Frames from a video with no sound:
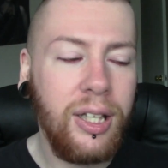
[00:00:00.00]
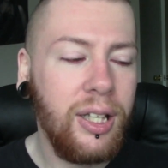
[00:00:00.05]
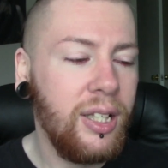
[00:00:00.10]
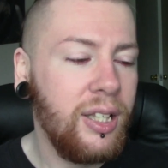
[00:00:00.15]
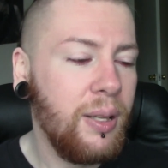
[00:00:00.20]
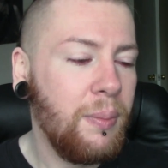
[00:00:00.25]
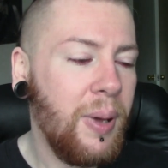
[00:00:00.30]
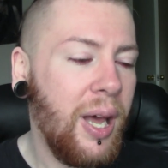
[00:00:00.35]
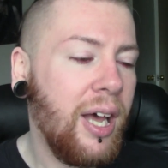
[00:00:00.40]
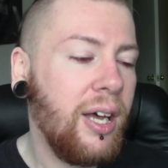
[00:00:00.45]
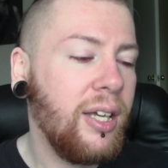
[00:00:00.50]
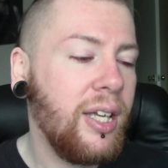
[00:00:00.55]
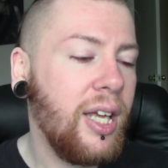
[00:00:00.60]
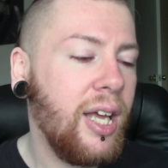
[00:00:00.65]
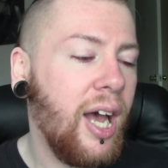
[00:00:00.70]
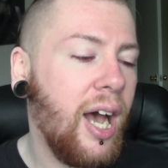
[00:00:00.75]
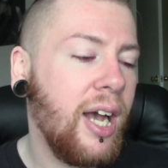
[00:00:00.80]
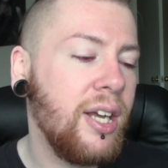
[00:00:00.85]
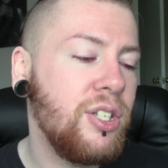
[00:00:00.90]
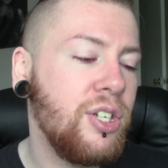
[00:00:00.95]
and the
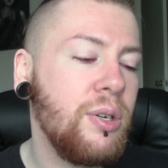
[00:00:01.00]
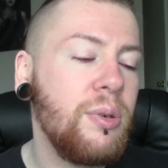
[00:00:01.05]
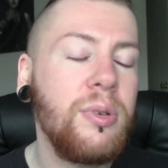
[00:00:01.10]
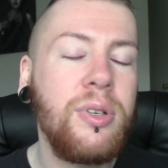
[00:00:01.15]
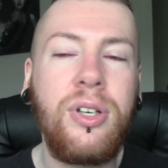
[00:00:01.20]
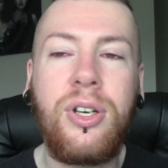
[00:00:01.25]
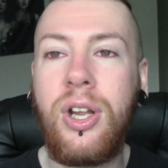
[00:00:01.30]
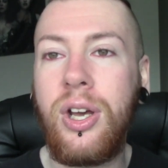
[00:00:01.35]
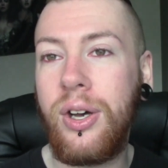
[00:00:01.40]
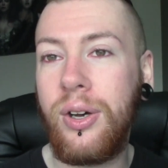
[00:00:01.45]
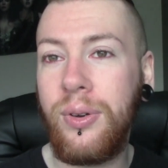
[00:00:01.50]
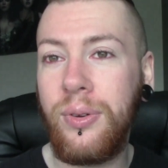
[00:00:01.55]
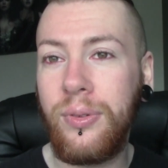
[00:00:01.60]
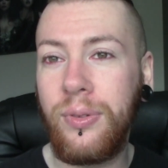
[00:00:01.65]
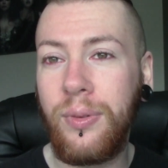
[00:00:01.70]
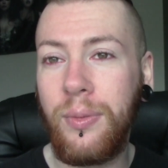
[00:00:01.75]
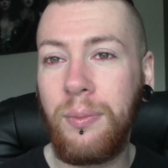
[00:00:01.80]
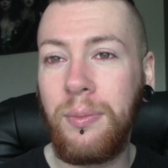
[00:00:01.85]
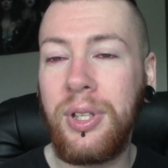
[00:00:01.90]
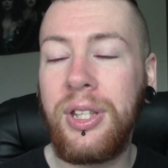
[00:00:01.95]
palette. I don't know.
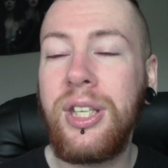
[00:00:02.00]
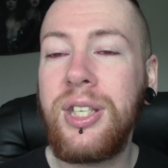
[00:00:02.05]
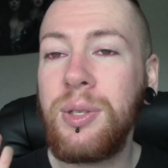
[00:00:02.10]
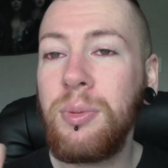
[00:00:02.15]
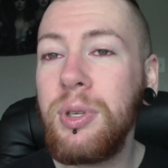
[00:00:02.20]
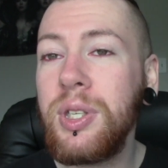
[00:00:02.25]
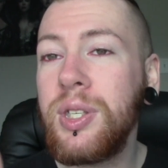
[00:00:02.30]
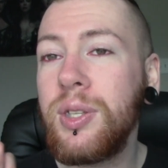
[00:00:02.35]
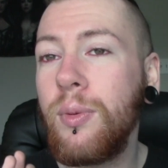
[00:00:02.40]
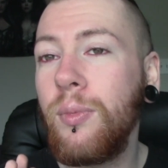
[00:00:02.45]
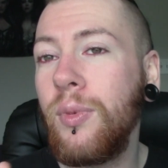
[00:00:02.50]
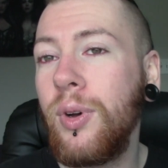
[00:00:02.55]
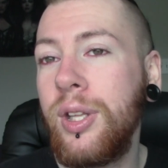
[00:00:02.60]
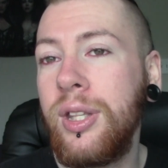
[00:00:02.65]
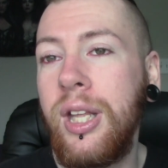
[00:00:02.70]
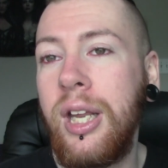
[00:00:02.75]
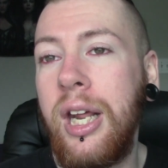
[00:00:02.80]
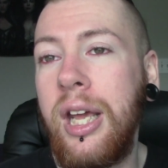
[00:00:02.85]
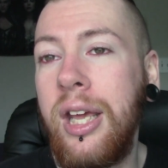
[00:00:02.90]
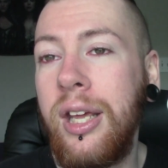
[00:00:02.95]
But this was the
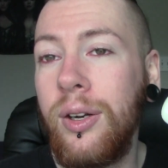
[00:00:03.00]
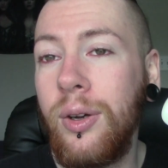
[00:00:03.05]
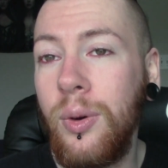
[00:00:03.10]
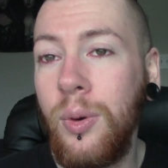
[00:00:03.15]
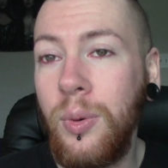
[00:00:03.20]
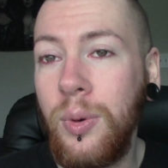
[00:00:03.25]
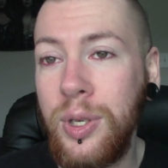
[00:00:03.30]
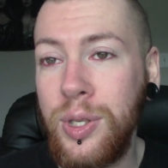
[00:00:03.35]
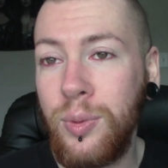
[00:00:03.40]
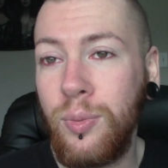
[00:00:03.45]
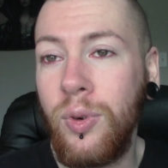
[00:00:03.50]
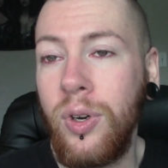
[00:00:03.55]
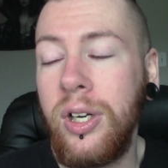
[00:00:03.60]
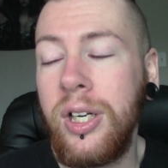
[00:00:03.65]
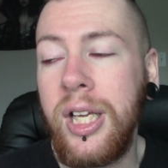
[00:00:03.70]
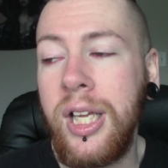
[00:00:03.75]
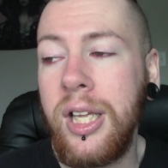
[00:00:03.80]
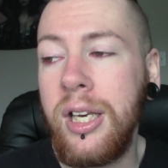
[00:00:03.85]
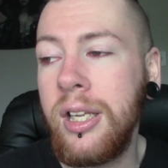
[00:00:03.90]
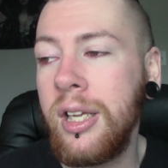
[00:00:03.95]
one that I had always
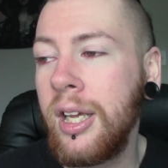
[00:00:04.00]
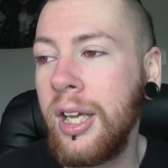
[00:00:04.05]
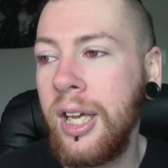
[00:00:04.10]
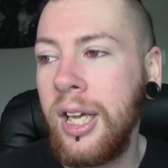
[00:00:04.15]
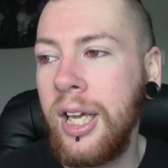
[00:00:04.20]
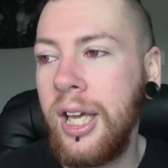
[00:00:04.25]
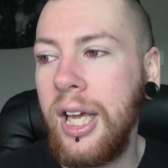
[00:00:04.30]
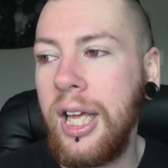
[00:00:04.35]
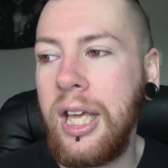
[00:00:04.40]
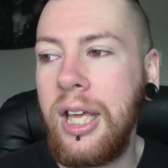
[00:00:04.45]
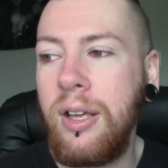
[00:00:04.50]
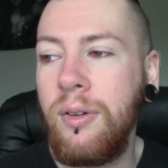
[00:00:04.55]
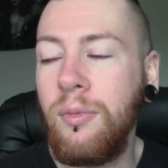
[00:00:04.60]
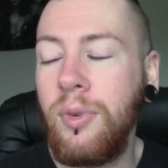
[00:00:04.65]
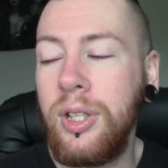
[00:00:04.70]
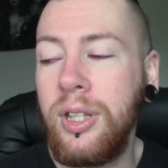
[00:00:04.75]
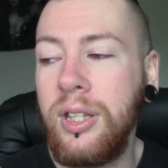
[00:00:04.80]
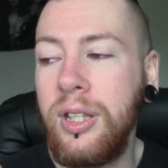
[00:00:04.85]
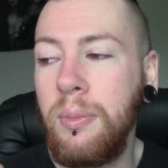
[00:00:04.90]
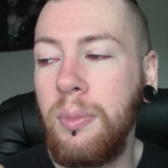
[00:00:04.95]
wanted. And
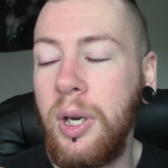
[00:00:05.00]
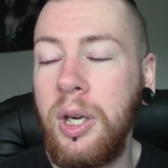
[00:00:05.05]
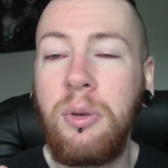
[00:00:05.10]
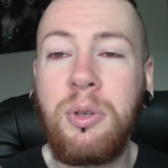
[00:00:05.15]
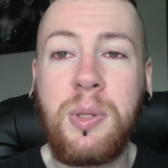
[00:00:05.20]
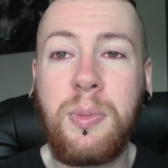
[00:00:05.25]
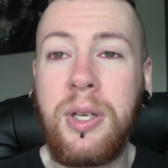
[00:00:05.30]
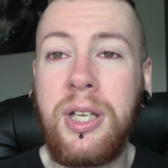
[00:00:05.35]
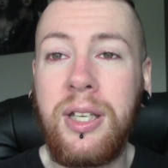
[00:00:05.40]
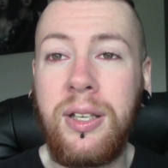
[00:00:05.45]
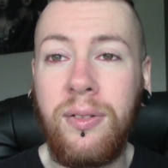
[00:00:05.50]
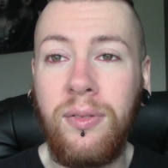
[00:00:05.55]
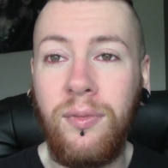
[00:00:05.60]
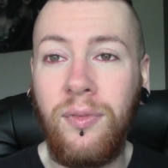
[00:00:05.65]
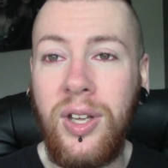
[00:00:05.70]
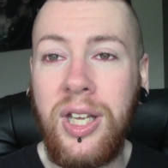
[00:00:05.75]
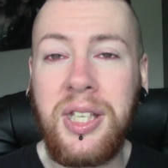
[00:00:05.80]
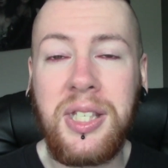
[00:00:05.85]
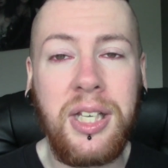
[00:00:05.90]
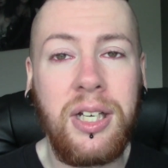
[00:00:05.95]
when the brand was being
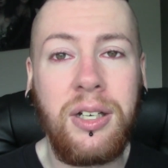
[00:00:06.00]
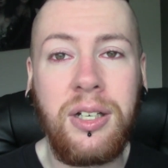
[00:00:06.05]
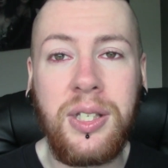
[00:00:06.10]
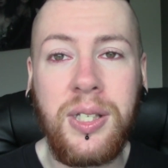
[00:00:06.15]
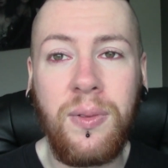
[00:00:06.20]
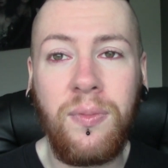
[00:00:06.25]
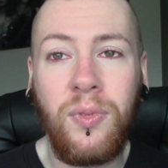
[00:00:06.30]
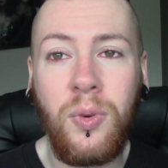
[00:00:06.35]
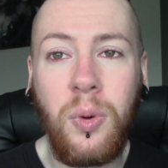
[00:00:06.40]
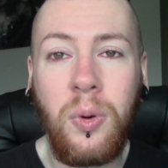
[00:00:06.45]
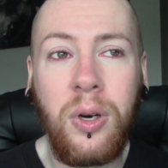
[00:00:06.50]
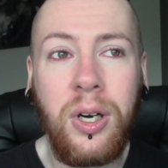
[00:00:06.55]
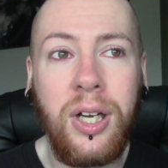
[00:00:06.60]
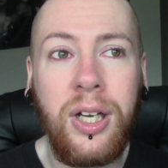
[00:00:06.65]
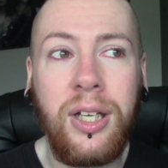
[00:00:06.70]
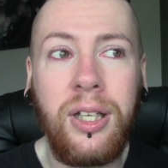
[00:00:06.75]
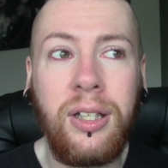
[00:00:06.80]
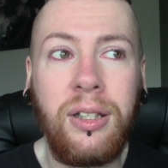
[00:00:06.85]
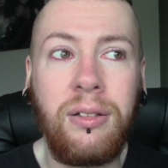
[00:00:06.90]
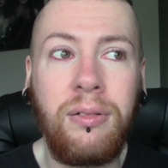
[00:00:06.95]
phased out of
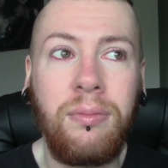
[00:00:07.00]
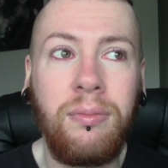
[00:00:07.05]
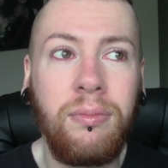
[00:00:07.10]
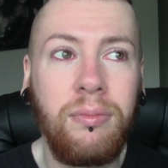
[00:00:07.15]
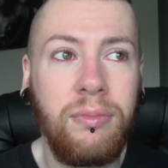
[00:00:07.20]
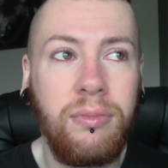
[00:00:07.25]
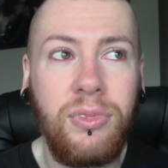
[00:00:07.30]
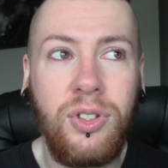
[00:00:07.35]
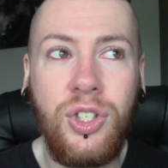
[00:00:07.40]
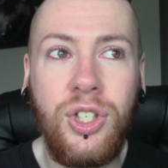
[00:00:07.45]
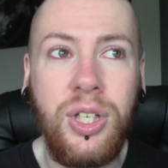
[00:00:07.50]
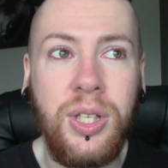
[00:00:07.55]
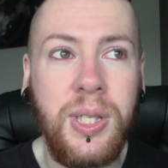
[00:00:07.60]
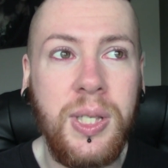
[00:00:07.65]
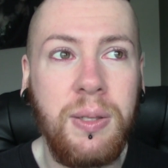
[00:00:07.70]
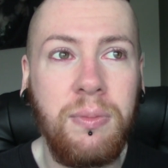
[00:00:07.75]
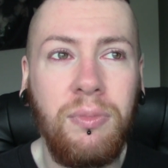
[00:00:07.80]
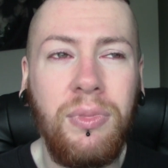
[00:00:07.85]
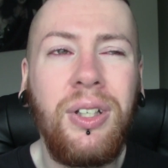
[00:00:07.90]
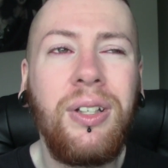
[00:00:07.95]
Sephora and
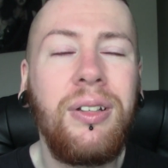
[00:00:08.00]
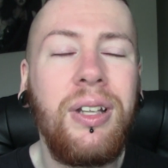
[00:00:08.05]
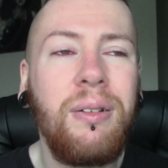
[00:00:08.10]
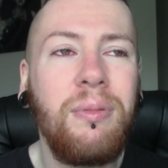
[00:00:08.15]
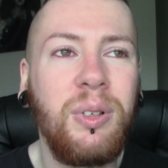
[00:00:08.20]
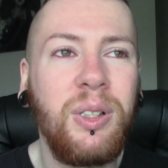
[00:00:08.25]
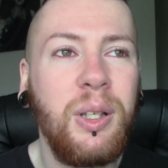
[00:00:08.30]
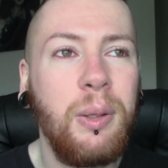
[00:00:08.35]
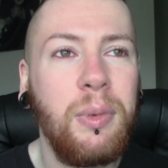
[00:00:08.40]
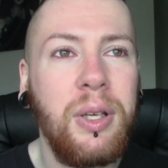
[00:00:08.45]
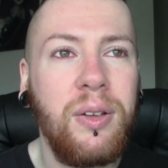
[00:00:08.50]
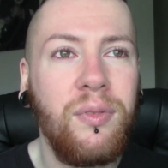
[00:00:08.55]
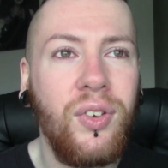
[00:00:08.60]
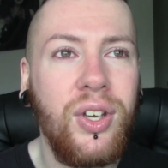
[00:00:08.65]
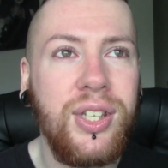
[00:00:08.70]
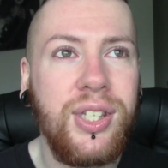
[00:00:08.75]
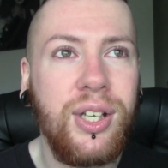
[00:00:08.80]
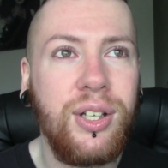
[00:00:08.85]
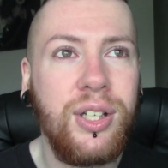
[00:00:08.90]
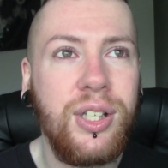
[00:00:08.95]
just, well, not really being
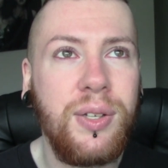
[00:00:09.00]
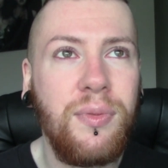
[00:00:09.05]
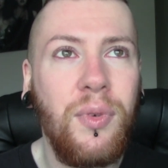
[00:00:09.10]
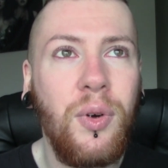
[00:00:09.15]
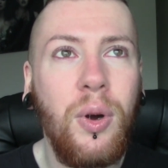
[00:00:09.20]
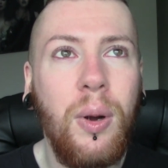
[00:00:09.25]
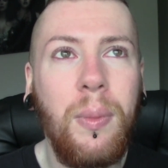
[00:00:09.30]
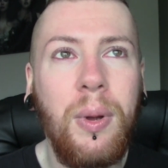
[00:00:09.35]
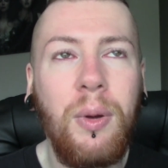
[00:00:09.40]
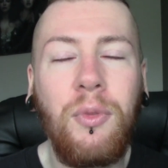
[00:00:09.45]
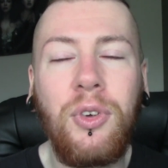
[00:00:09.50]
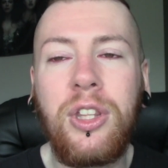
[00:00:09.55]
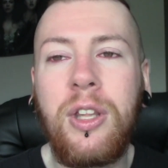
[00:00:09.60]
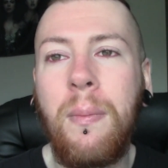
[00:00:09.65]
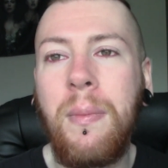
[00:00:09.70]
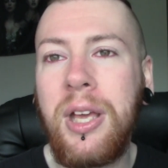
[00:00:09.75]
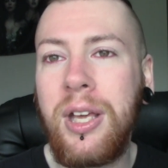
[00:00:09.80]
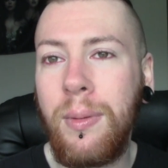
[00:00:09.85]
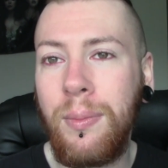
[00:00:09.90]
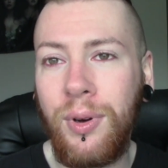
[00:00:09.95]
phased out of Sephora, but when the
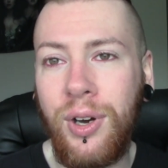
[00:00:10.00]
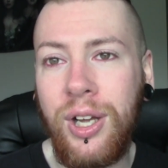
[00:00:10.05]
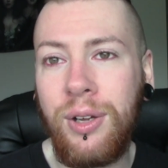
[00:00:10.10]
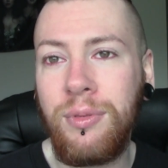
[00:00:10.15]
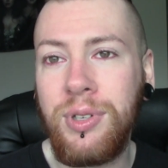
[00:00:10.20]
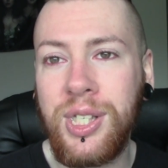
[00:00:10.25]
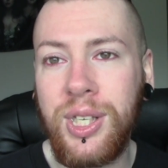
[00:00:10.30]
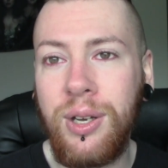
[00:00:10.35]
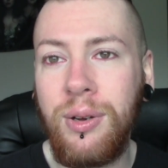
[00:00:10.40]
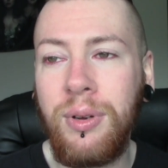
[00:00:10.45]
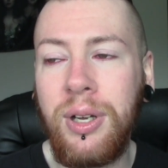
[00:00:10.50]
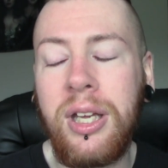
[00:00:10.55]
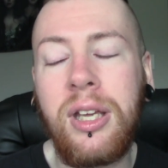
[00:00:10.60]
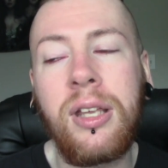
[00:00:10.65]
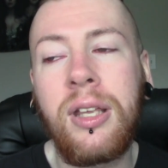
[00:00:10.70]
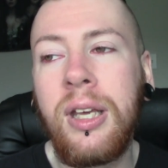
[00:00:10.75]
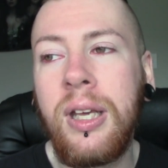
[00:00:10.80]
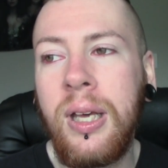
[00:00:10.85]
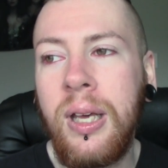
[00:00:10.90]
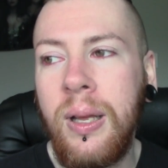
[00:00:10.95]
makeup brand was
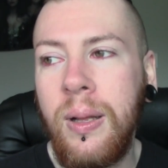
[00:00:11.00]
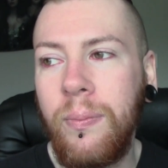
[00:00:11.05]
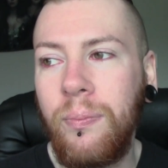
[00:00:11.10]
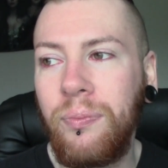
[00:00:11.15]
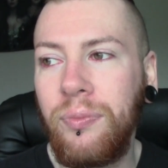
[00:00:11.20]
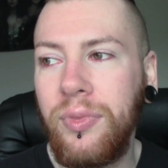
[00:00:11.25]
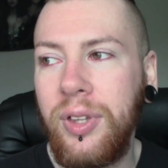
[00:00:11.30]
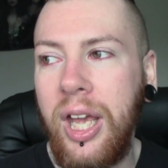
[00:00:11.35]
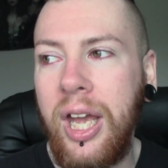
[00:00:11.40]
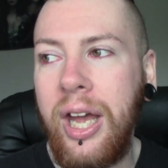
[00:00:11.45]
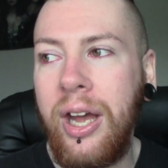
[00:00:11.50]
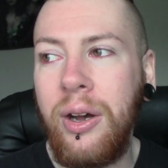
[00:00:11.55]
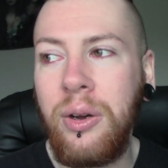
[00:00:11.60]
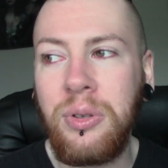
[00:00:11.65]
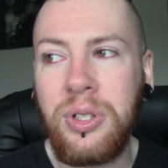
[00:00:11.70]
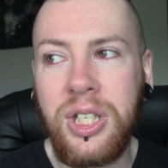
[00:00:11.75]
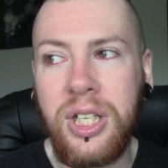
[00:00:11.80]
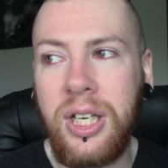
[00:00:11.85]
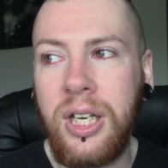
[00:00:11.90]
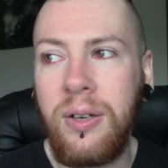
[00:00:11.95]
going
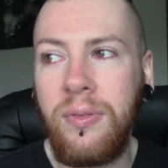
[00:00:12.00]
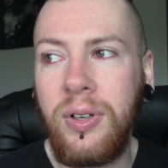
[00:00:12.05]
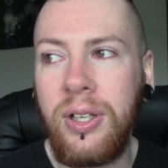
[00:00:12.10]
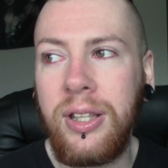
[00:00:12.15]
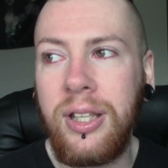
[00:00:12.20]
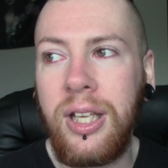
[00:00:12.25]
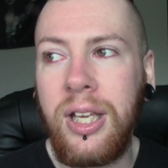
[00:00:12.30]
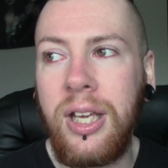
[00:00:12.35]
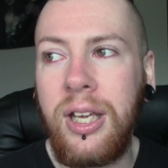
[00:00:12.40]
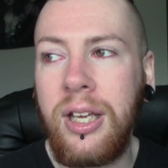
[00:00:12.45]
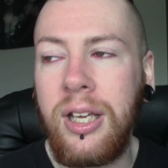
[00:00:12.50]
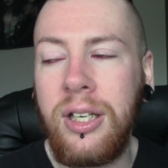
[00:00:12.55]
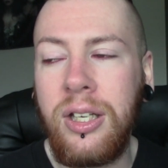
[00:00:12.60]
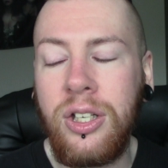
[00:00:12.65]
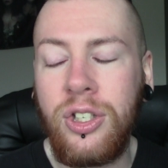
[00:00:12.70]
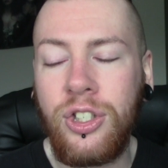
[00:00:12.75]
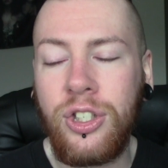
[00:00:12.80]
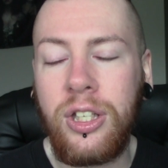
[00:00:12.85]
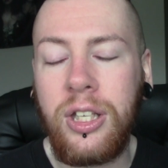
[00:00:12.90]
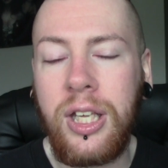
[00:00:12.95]
out and everything
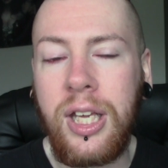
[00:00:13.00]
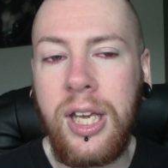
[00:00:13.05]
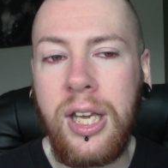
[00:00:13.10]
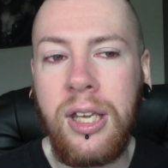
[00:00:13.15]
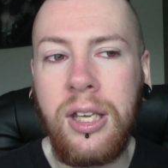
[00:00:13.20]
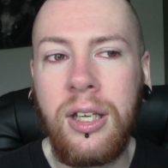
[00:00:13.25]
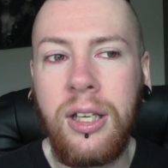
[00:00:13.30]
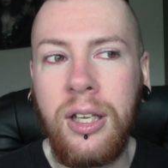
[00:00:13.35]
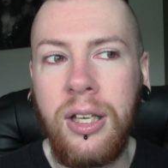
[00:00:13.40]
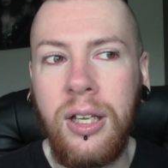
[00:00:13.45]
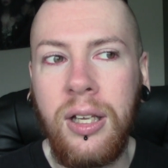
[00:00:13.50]
initially,